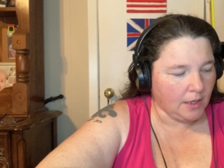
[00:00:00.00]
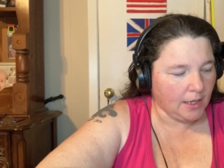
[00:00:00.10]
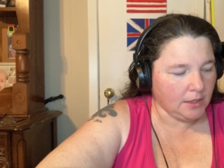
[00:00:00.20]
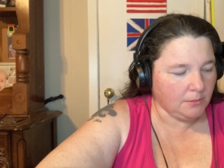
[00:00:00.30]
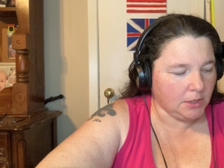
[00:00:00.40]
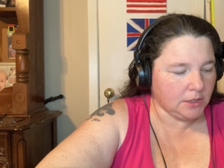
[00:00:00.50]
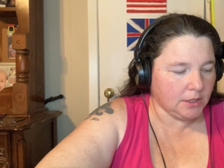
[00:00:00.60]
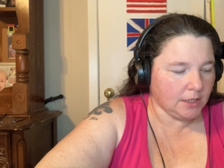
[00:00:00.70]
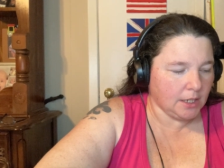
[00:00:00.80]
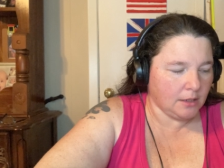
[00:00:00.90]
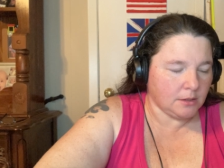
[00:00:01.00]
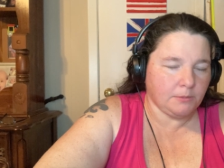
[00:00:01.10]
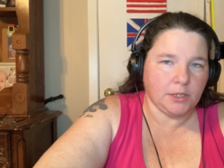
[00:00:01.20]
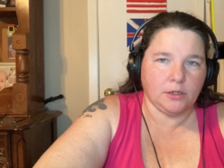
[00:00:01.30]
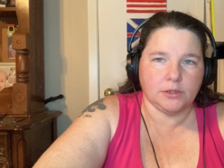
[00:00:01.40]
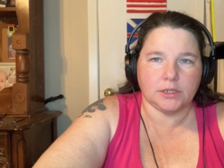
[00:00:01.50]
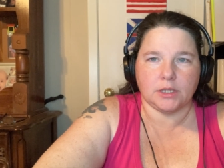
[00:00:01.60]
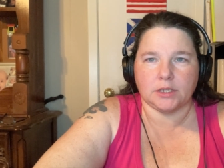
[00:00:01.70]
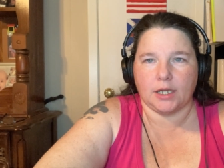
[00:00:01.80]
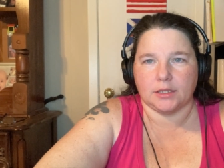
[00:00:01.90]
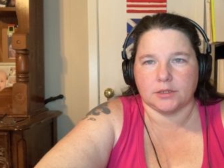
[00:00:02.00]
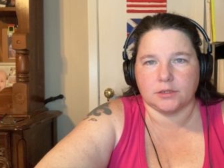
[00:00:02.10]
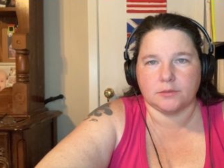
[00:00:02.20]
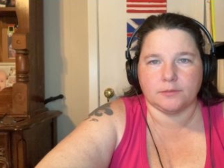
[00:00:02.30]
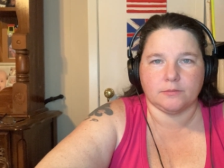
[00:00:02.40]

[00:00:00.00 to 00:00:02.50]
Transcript: And the Monday night game, the Bills and the Titans.